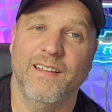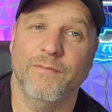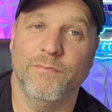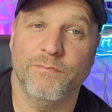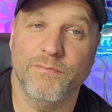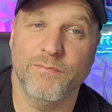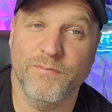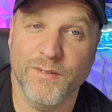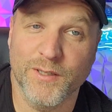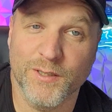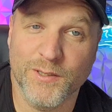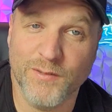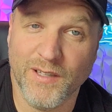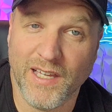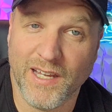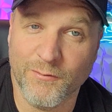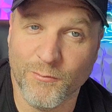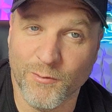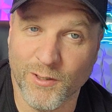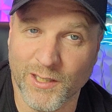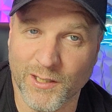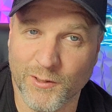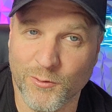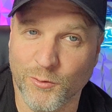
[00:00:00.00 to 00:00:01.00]
and there's a
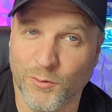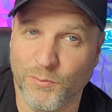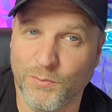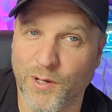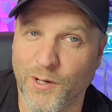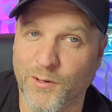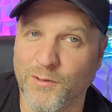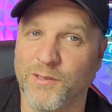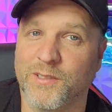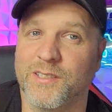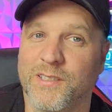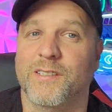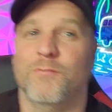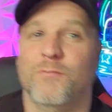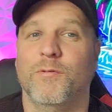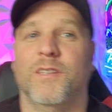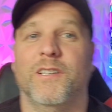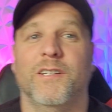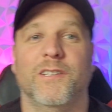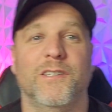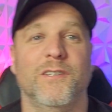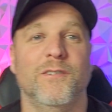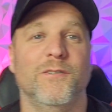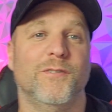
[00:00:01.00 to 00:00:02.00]
lot of really cool bonuses
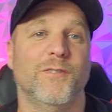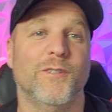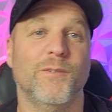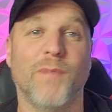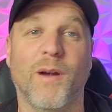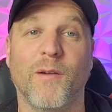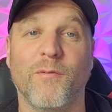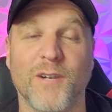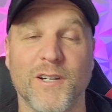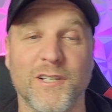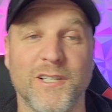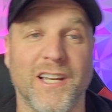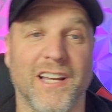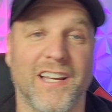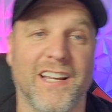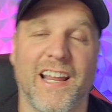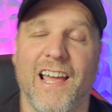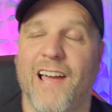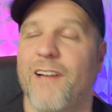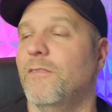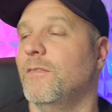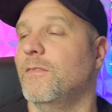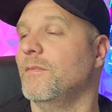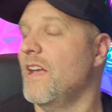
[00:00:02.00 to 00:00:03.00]
with it too, so you might want to check
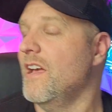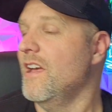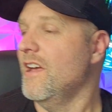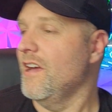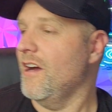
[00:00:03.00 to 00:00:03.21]
it out.